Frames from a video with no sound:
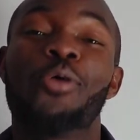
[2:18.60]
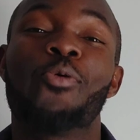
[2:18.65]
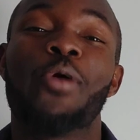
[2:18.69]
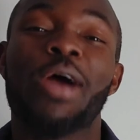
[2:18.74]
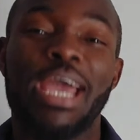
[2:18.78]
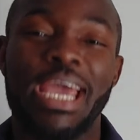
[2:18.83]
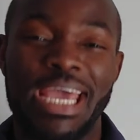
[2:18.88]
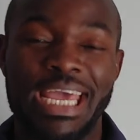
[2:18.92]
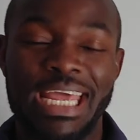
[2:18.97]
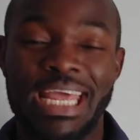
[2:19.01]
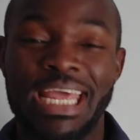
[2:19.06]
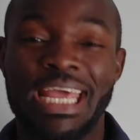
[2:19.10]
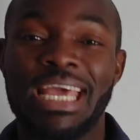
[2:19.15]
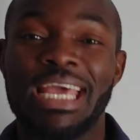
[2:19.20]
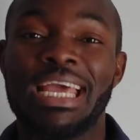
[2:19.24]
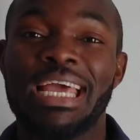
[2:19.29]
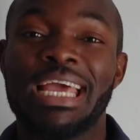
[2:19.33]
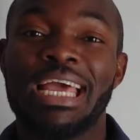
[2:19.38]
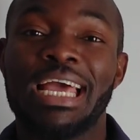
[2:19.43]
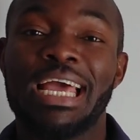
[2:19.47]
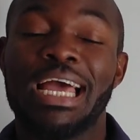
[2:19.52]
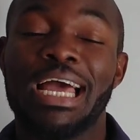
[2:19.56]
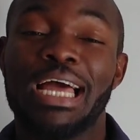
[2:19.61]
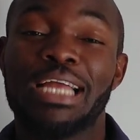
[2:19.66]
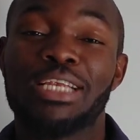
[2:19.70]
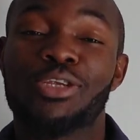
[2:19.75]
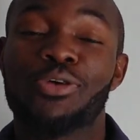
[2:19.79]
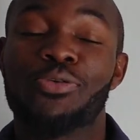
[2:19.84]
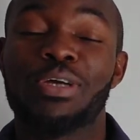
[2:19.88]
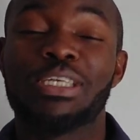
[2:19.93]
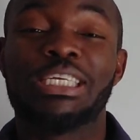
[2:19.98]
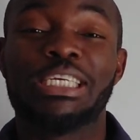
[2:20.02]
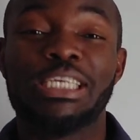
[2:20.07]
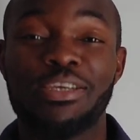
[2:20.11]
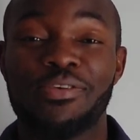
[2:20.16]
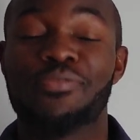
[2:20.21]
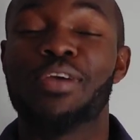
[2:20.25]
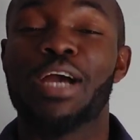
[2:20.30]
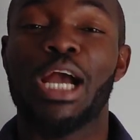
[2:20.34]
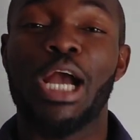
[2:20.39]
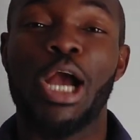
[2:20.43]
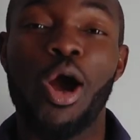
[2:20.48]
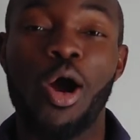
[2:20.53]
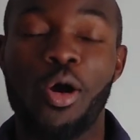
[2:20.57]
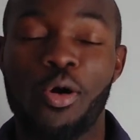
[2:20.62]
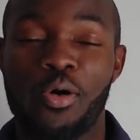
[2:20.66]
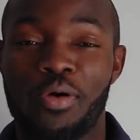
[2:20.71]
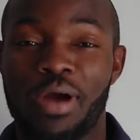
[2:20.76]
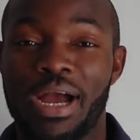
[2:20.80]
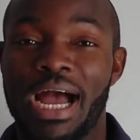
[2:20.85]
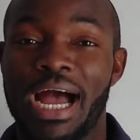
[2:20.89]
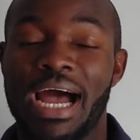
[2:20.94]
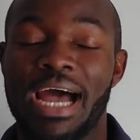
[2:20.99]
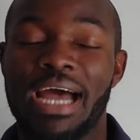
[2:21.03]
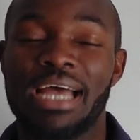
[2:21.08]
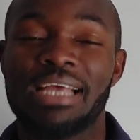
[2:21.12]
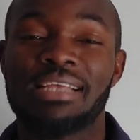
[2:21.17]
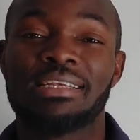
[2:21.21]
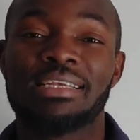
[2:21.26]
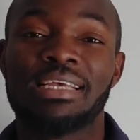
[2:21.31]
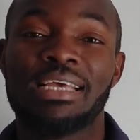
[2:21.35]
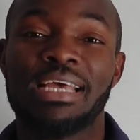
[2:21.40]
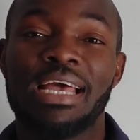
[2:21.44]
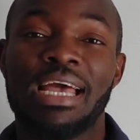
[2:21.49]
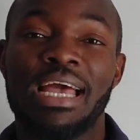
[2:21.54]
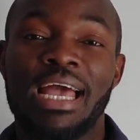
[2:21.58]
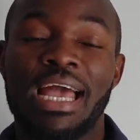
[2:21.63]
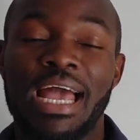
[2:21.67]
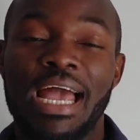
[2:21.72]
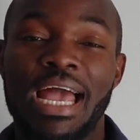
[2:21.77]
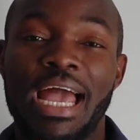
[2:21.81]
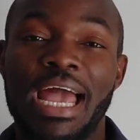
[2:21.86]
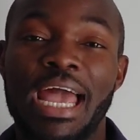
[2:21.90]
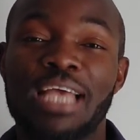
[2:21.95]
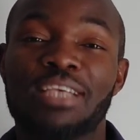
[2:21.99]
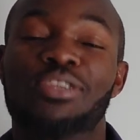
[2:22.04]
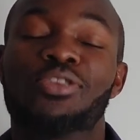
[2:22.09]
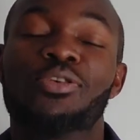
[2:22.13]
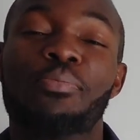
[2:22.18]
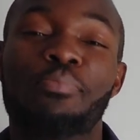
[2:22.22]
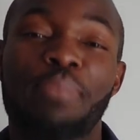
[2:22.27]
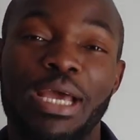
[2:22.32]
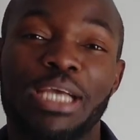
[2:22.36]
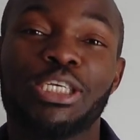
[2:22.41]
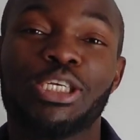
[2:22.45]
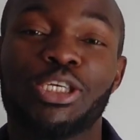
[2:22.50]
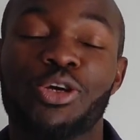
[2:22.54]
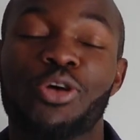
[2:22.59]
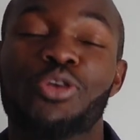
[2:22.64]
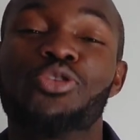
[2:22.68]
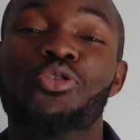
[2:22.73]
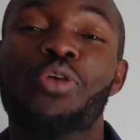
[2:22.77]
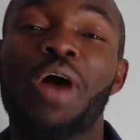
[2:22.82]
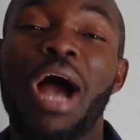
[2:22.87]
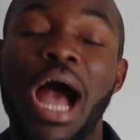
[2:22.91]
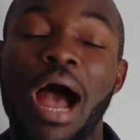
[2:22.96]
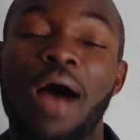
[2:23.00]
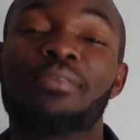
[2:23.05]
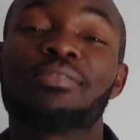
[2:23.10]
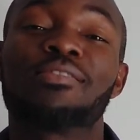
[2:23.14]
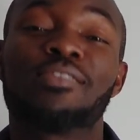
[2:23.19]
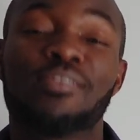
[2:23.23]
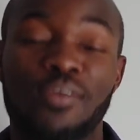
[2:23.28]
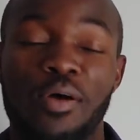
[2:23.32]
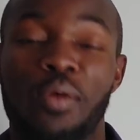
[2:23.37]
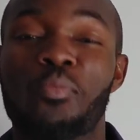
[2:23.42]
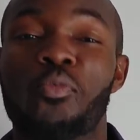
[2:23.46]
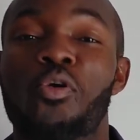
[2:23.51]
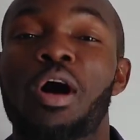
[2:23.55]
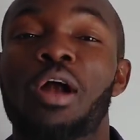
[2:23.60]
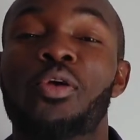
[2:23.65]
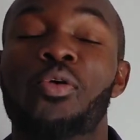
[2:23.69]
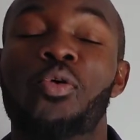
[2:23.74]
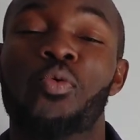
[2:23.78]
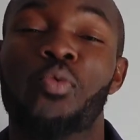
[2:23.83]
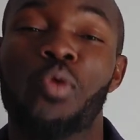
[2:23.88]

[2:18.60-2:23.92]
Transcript: way to achieve your goal, guys, is to make sure you have someone who